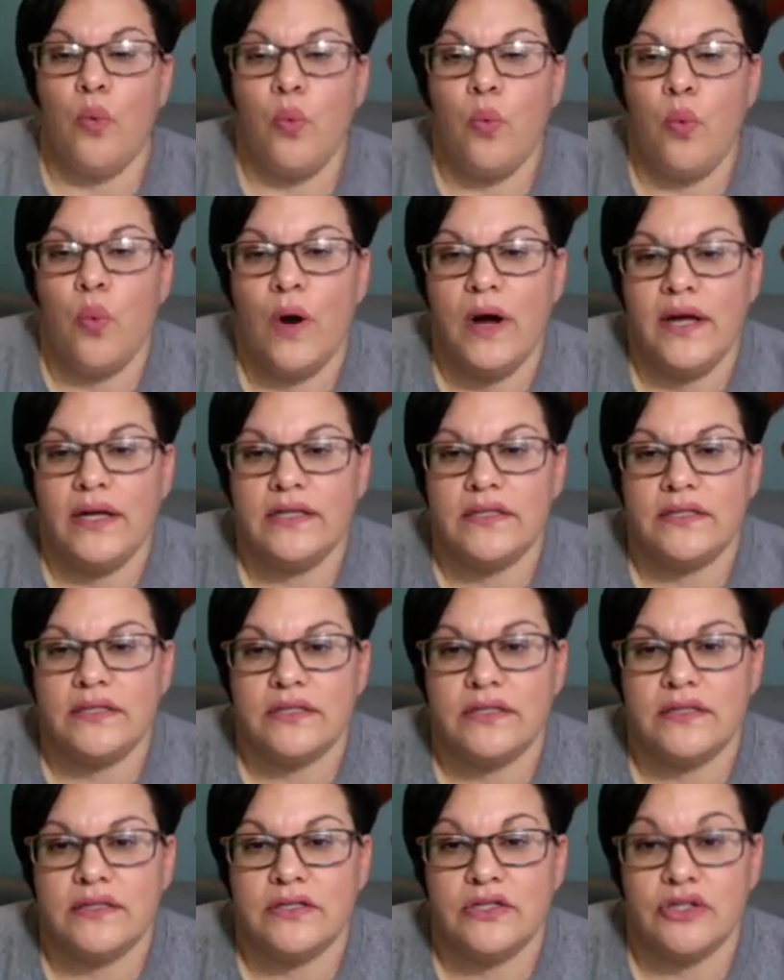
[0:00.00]
What
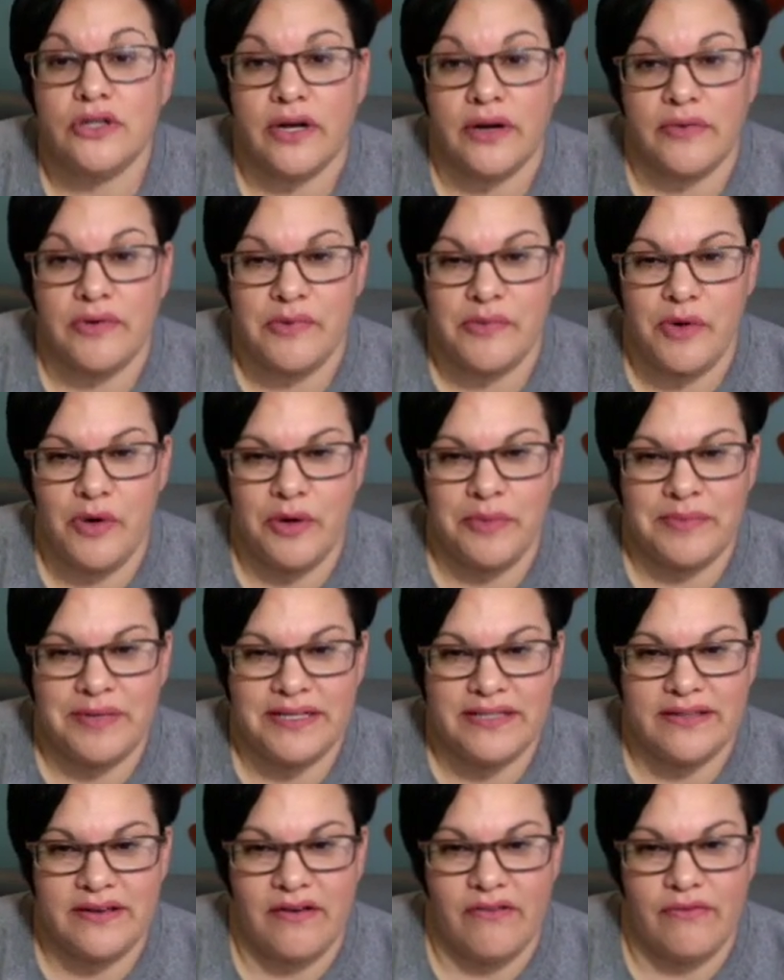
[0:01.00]
should I reward
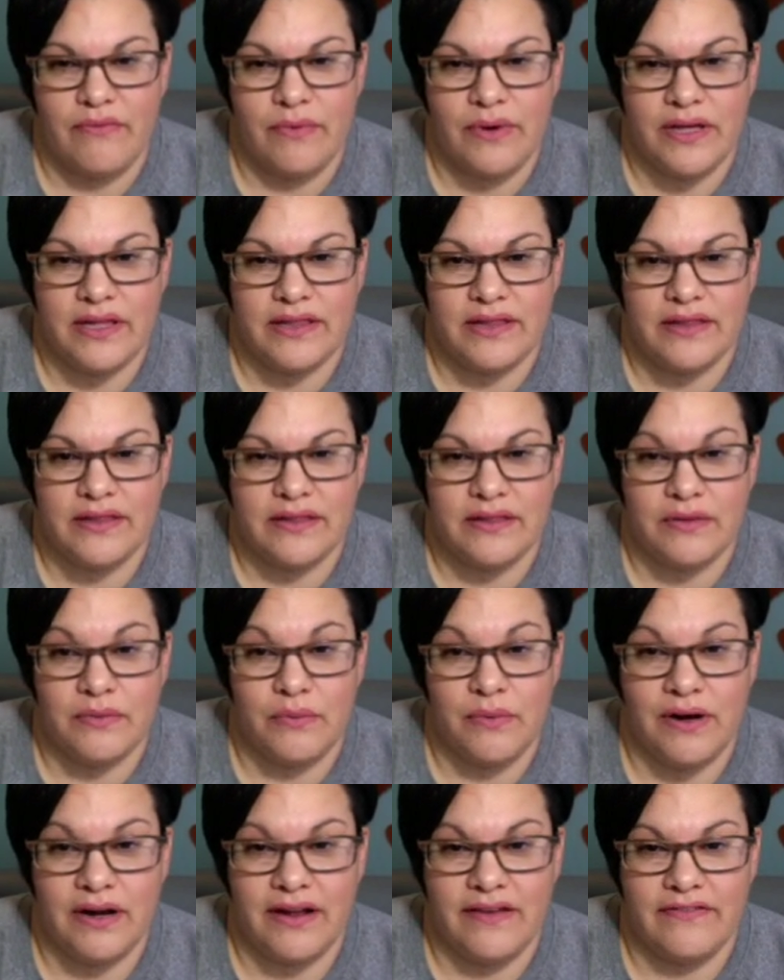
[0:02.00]
myself with
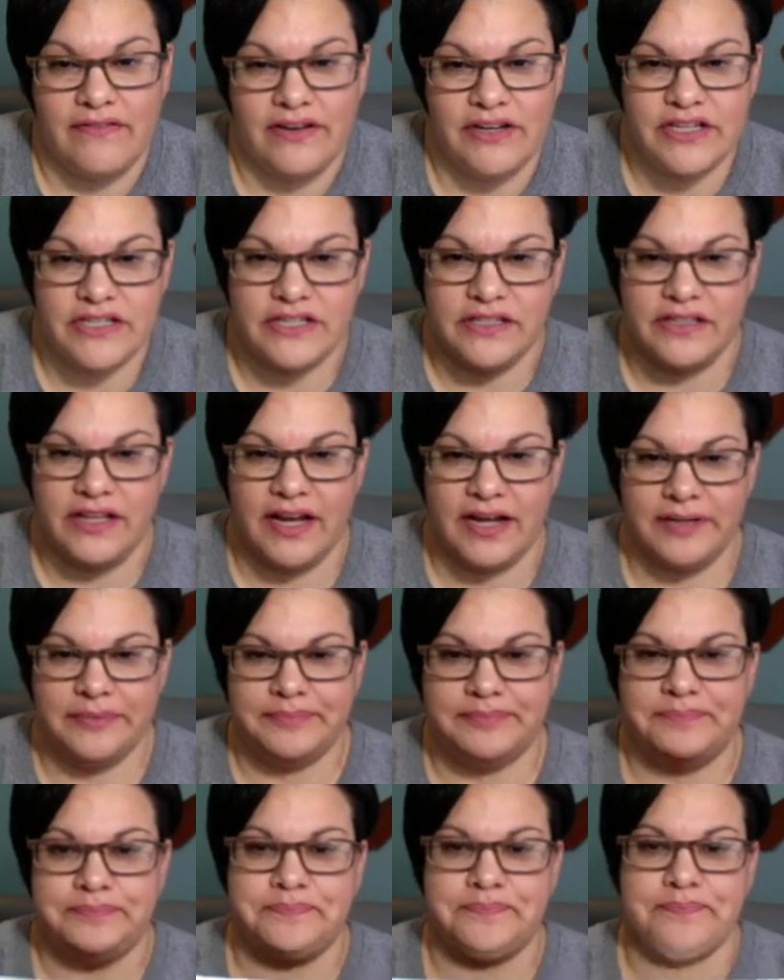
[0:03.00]
when I finish a line?
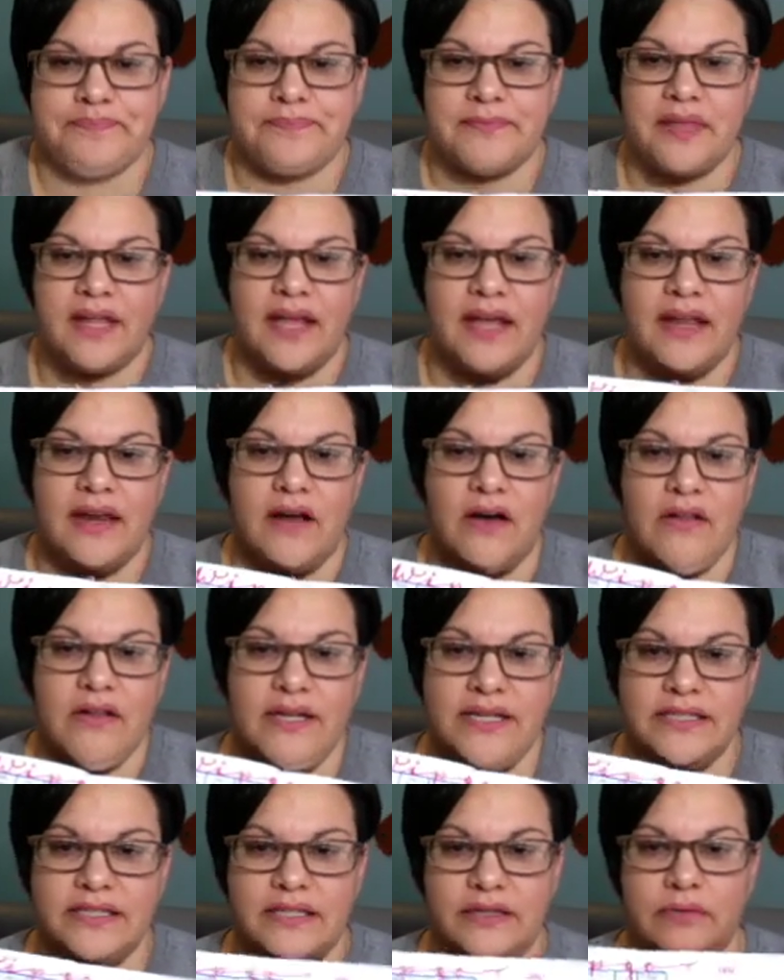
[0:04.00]
And all
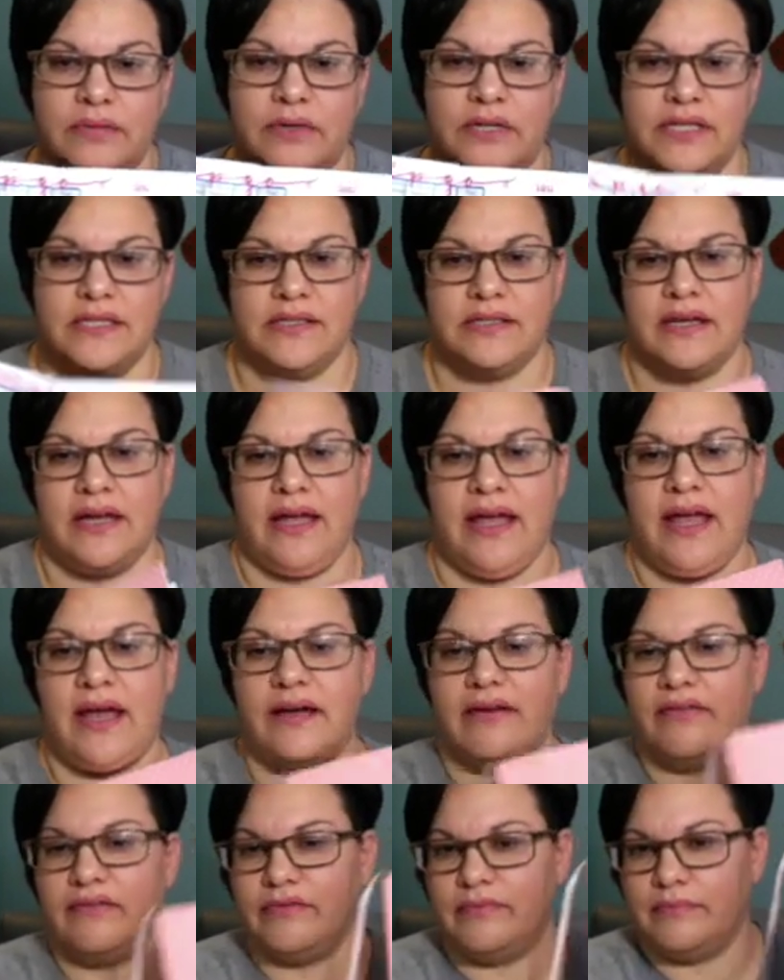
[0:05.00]
I did was, I
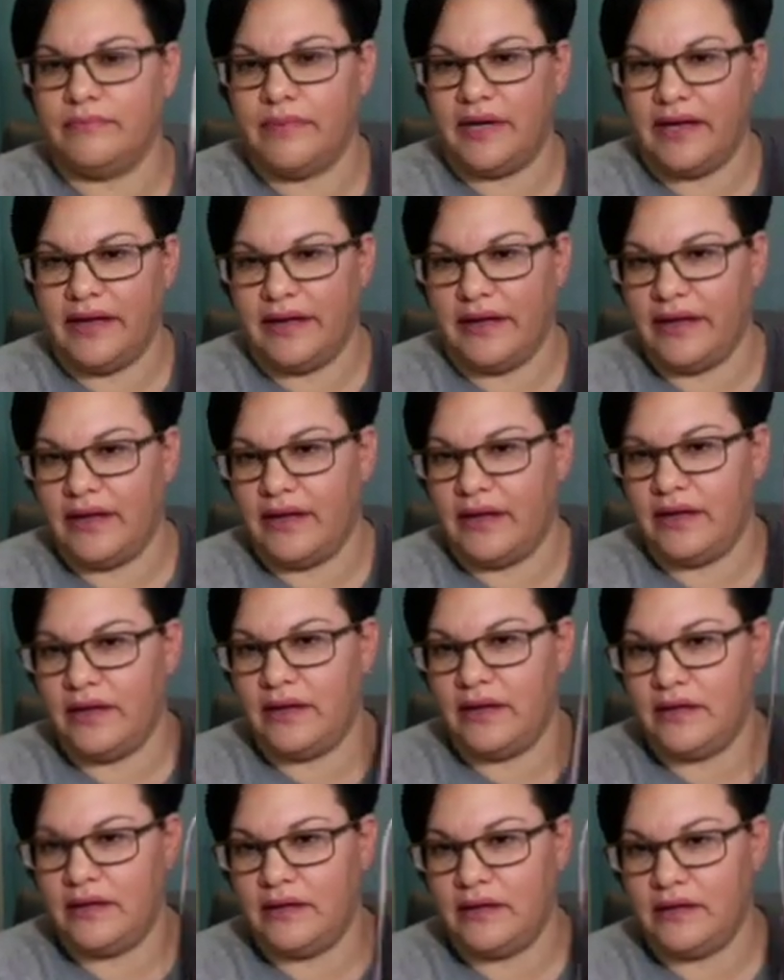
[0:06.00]
have my
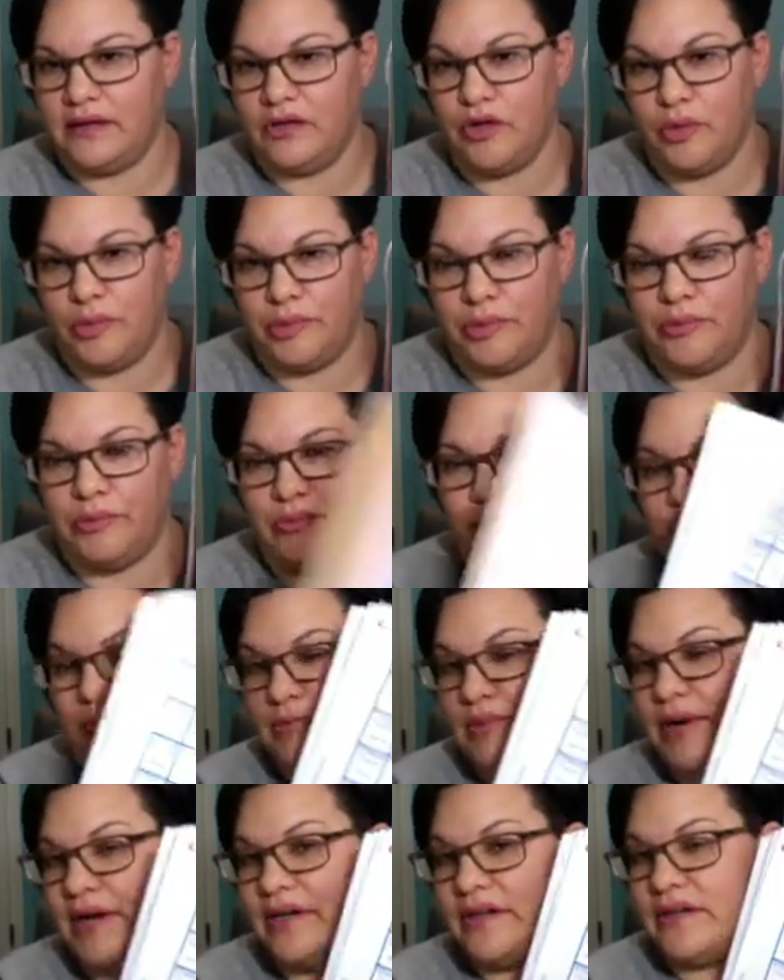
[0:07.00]
note
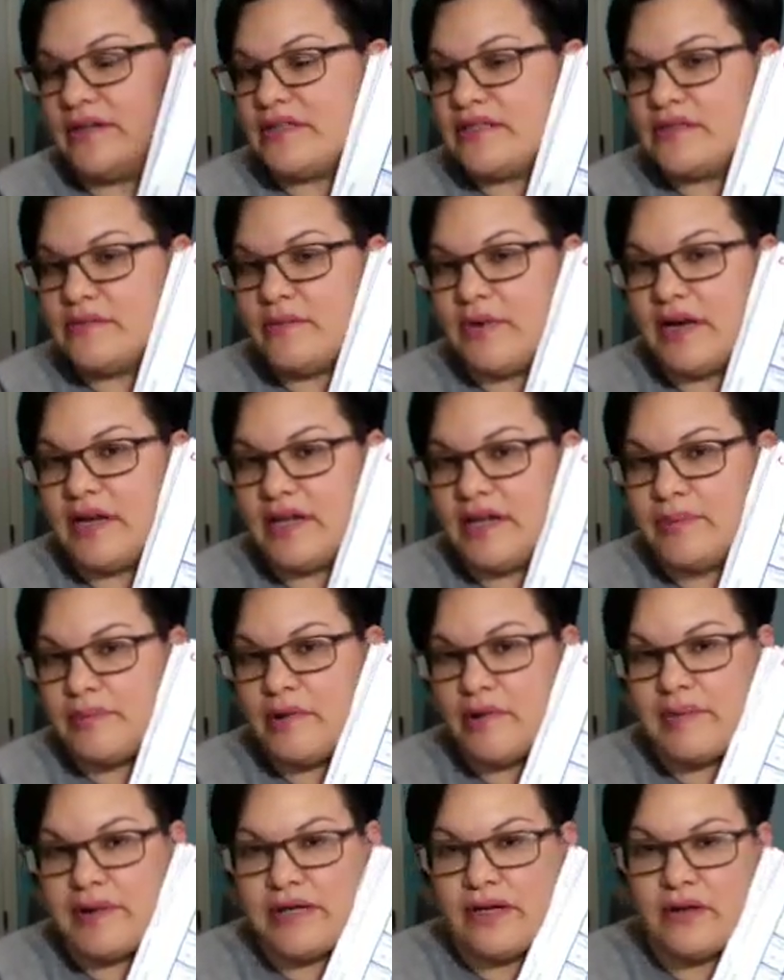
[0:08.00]
binder. This is where I keep
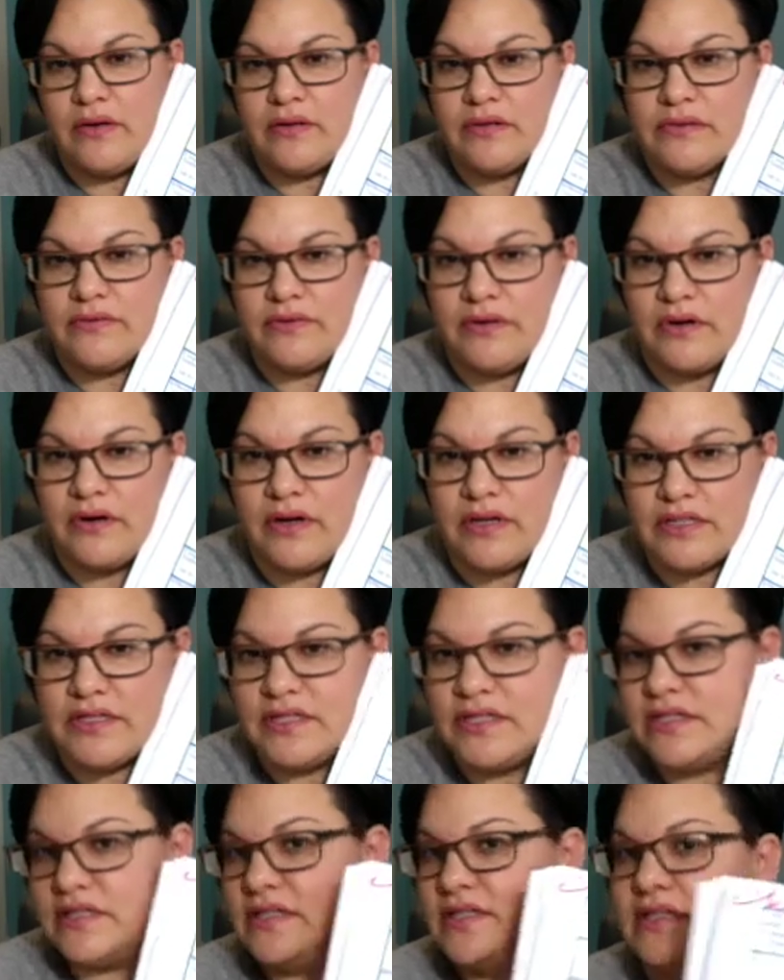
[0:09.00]
all my notes for cross
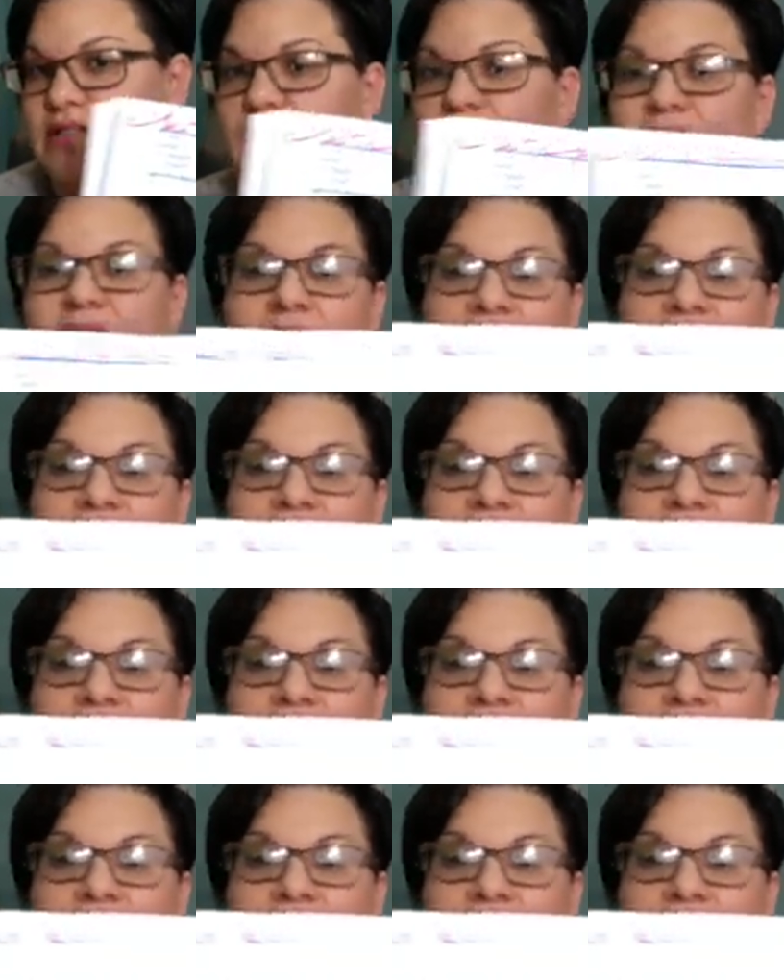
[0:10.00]
stitch and stuff.